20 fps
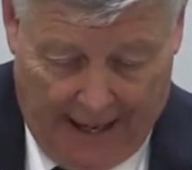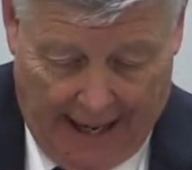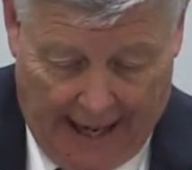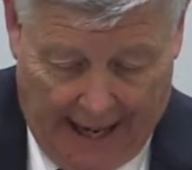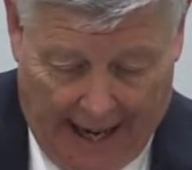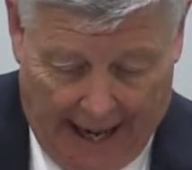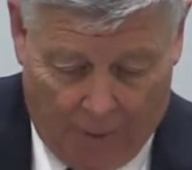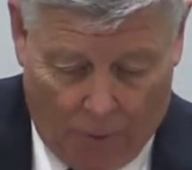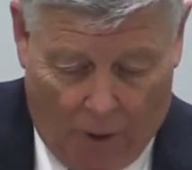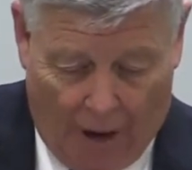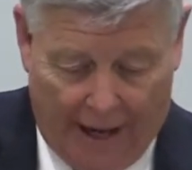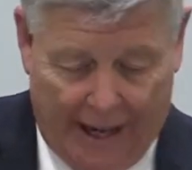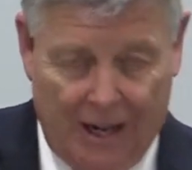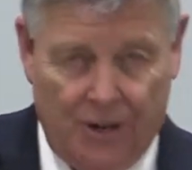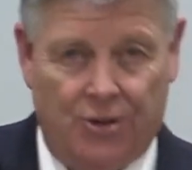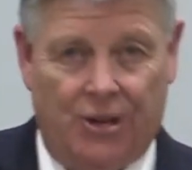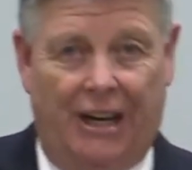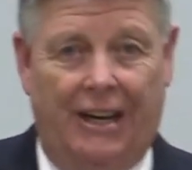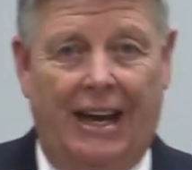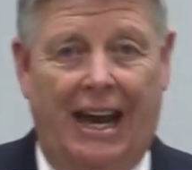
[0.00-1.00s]
And what
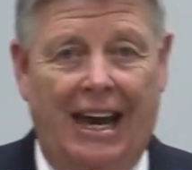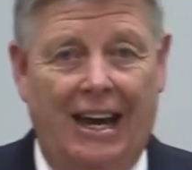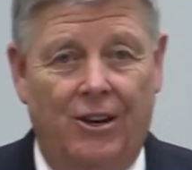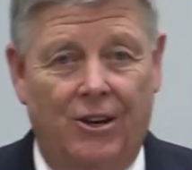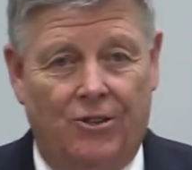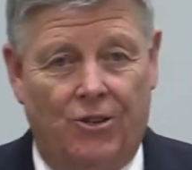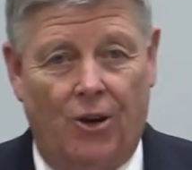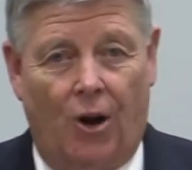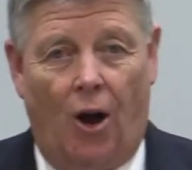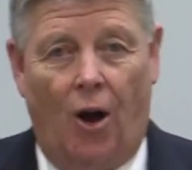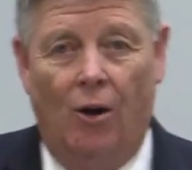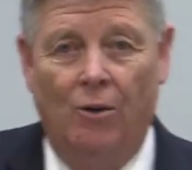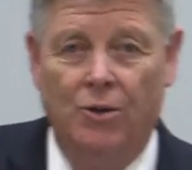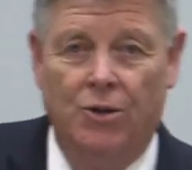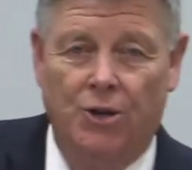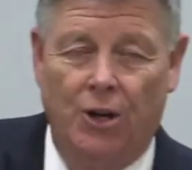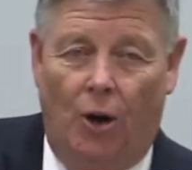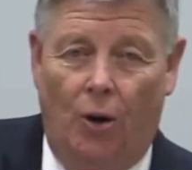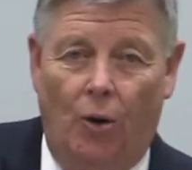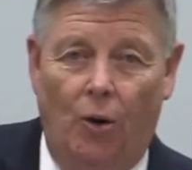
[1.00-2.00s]
is He? He's
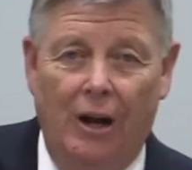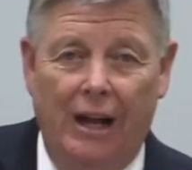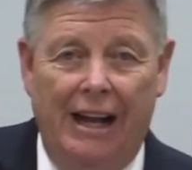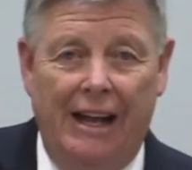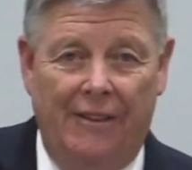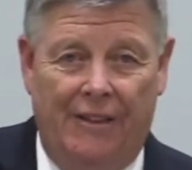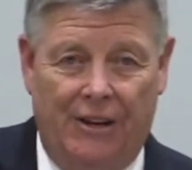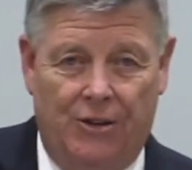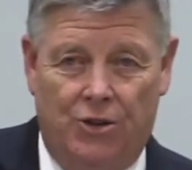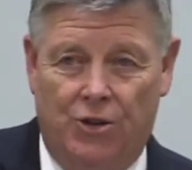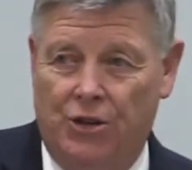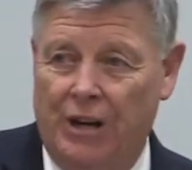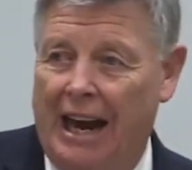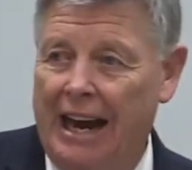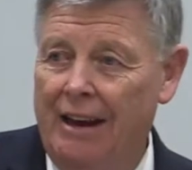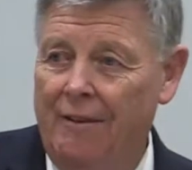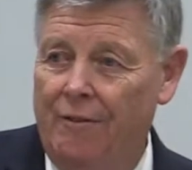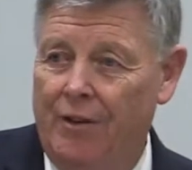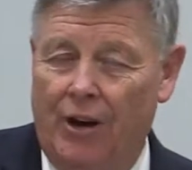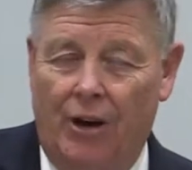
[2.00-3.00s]
also the
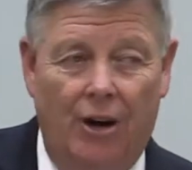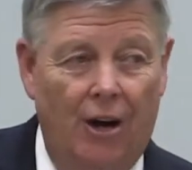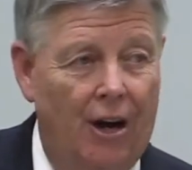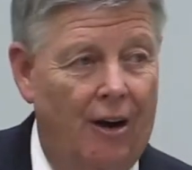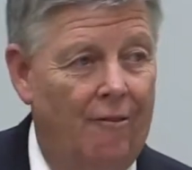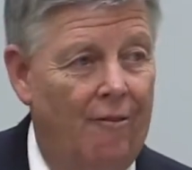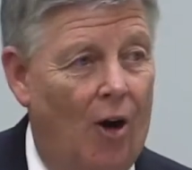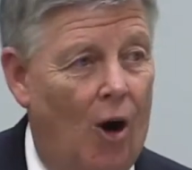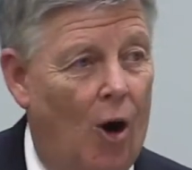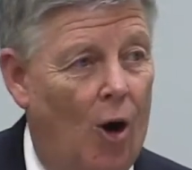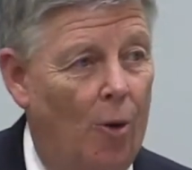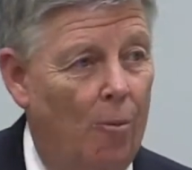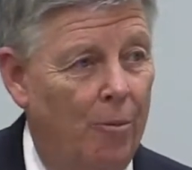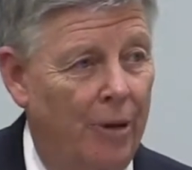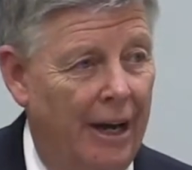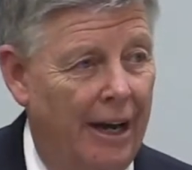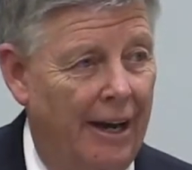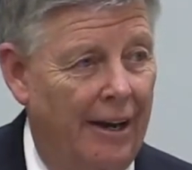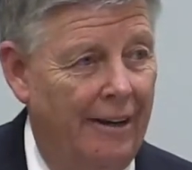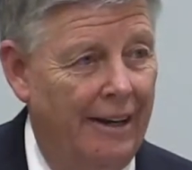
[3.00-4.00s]
Savior of all
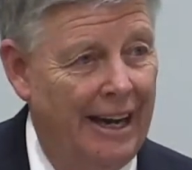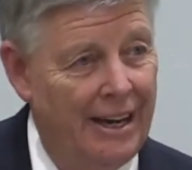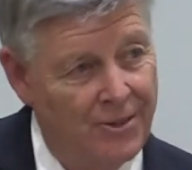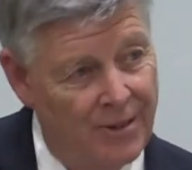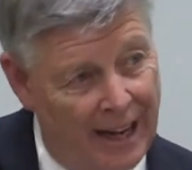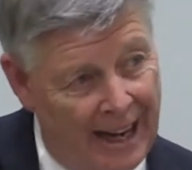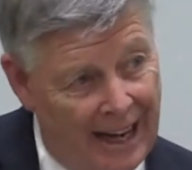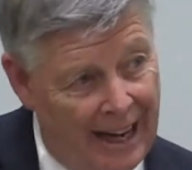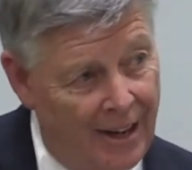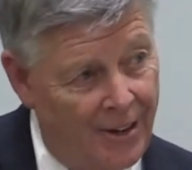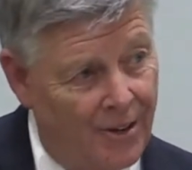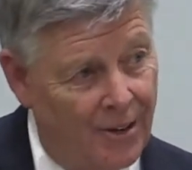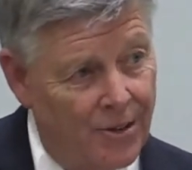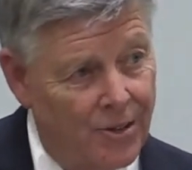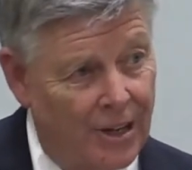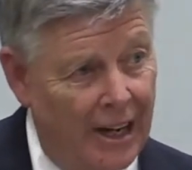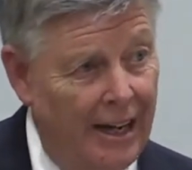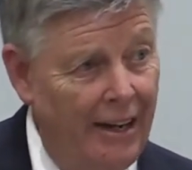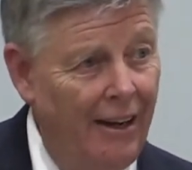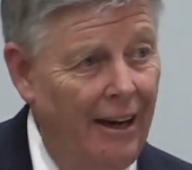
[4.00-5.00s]
men. Isn't it
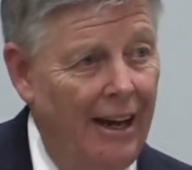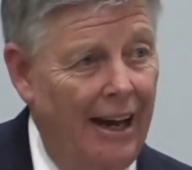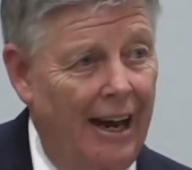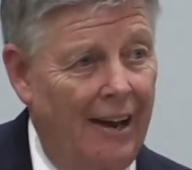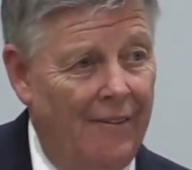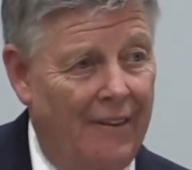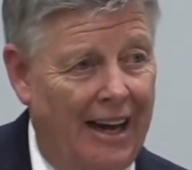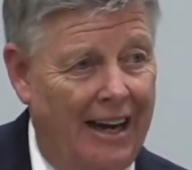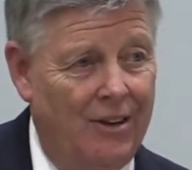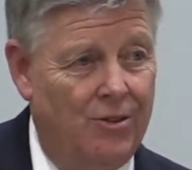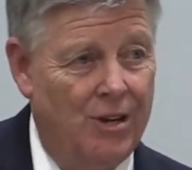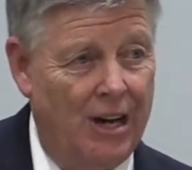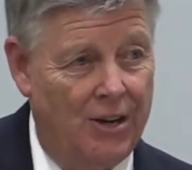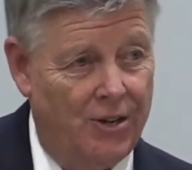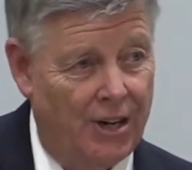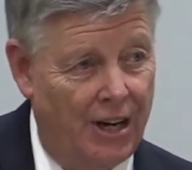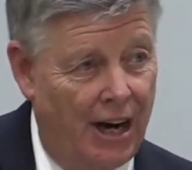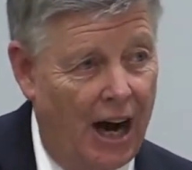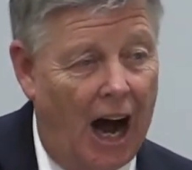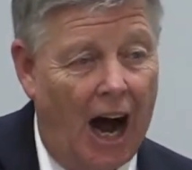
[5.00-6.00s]
interesting that He says
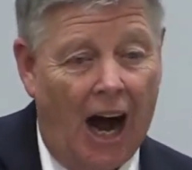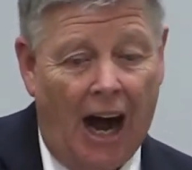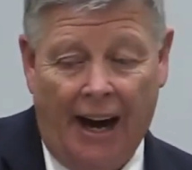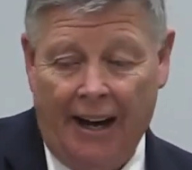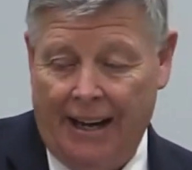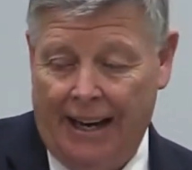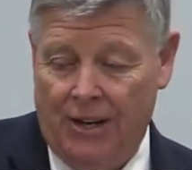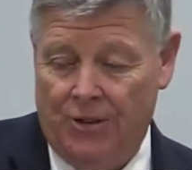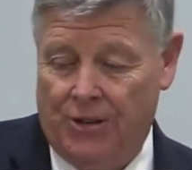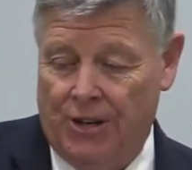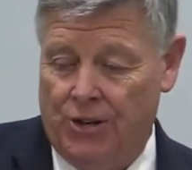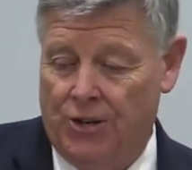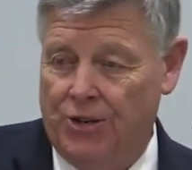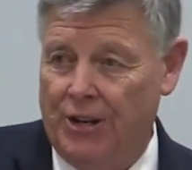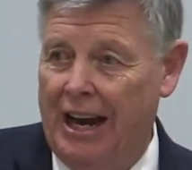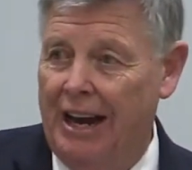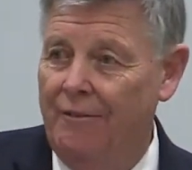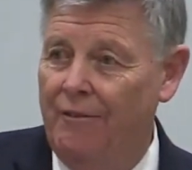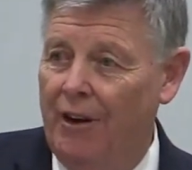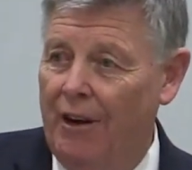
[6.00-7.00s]
God is the
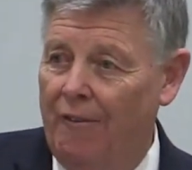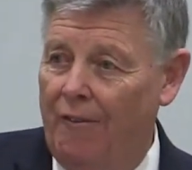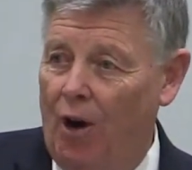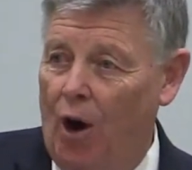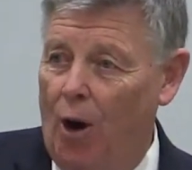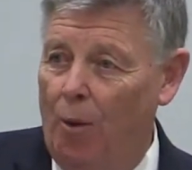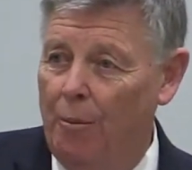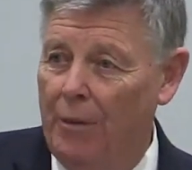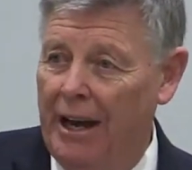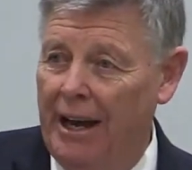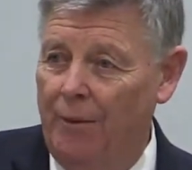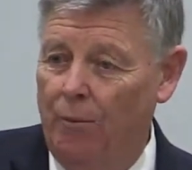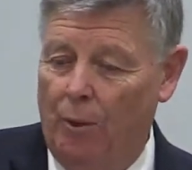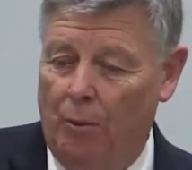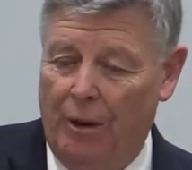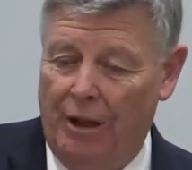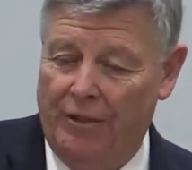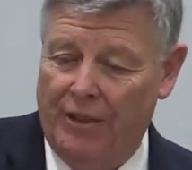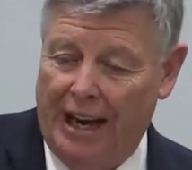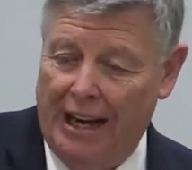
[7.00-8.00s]
Savior of all men when
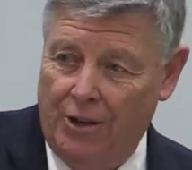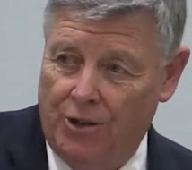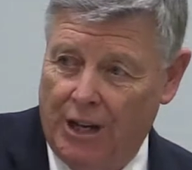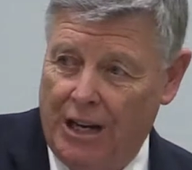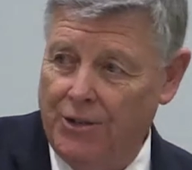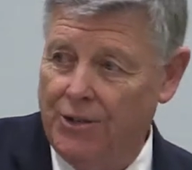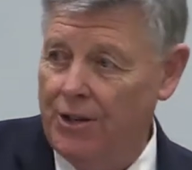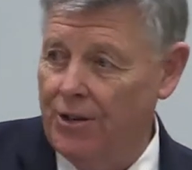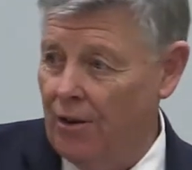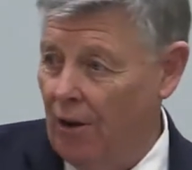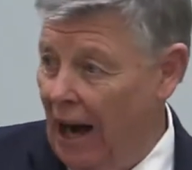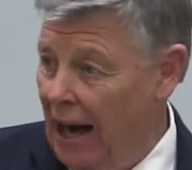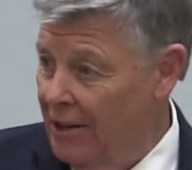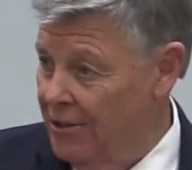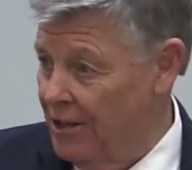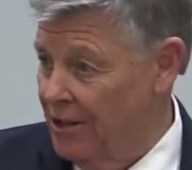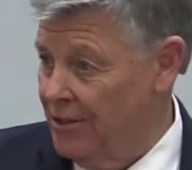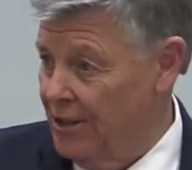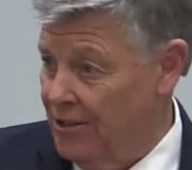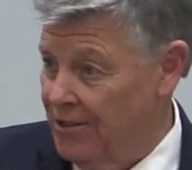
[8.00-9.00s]
we think Jesus Christ
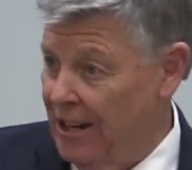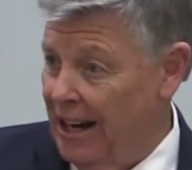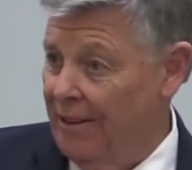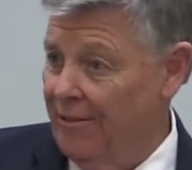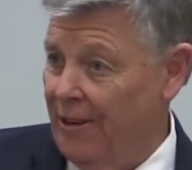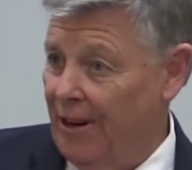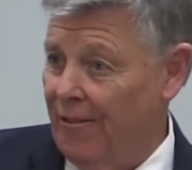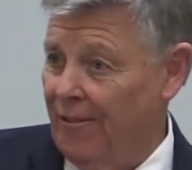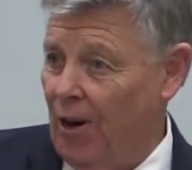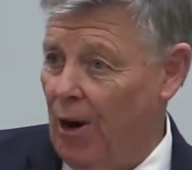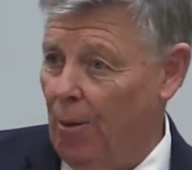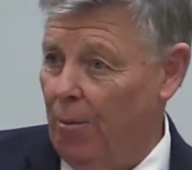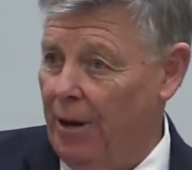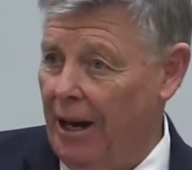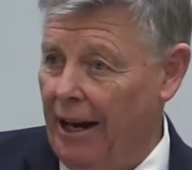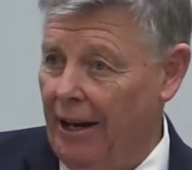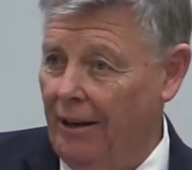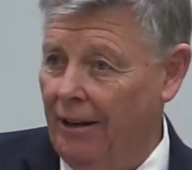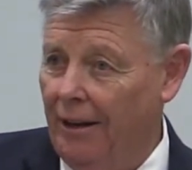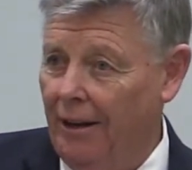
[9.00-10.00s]
is the Savior of all men?